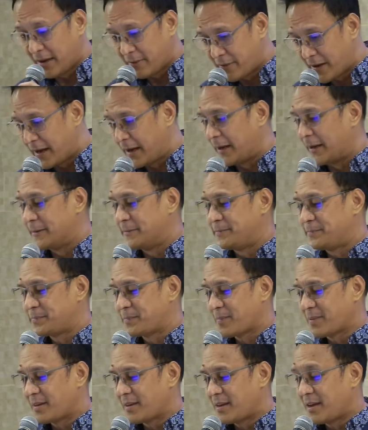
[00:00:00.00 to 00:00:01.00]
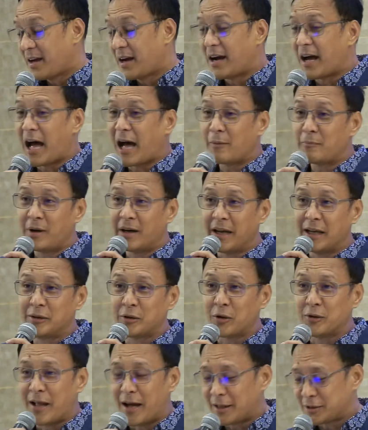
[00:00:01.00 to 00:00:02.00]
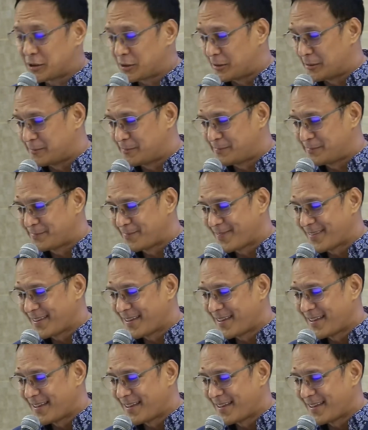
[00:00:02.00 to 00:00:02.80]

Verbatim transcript: giving. Ang habang introduction.